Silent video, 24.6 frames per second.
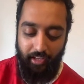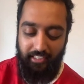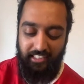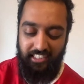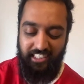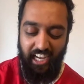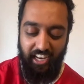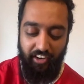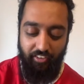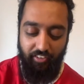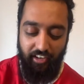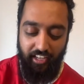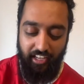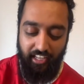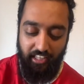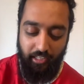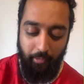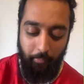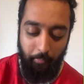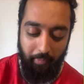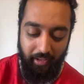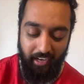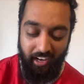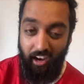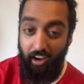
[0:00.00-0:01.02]
generally in the
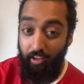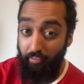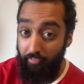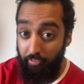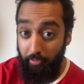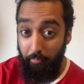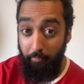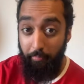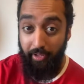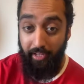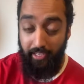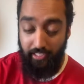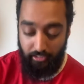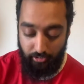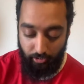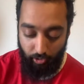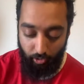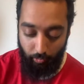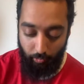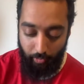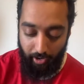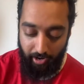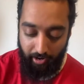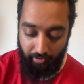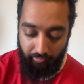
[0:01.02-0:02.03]
middle of the base
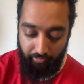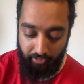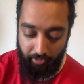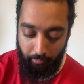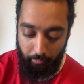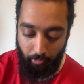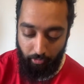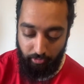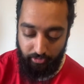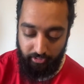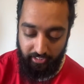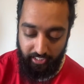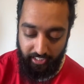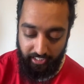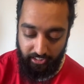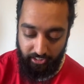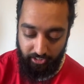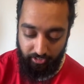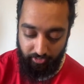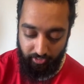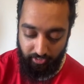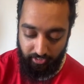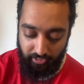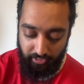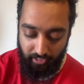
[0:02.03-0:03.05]
or wherever the most
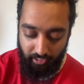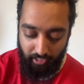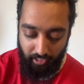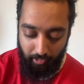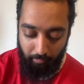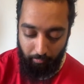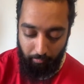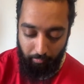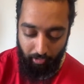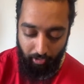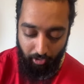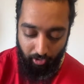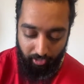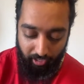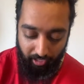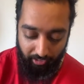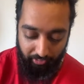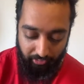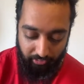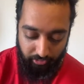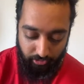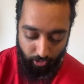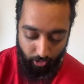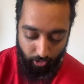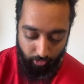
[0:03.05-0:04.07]
danger is. But look at
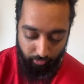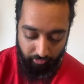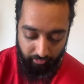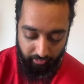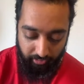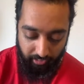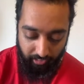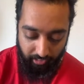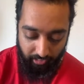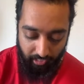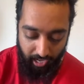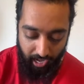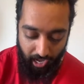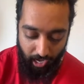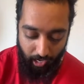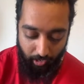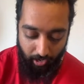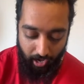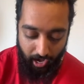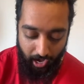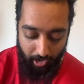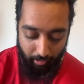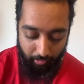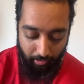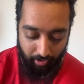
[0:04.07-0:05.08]
this overkill.
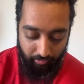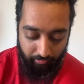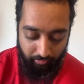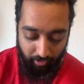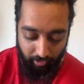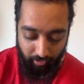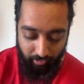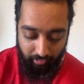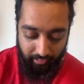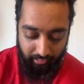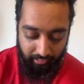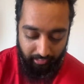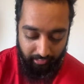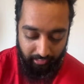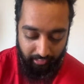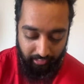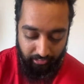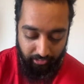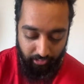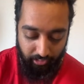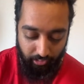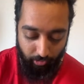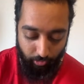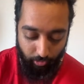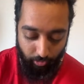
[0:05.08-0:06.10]
How I've got
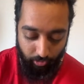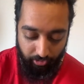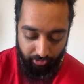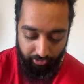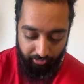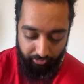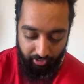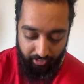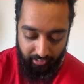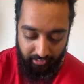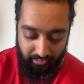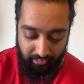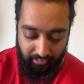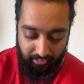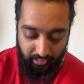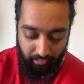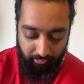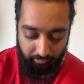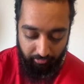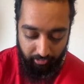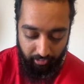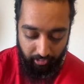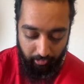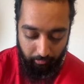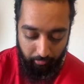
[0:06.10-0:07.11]
literally all the dragons still
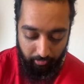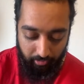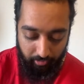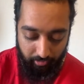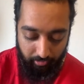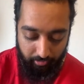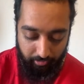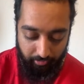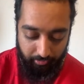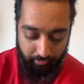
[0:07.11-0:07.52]
available.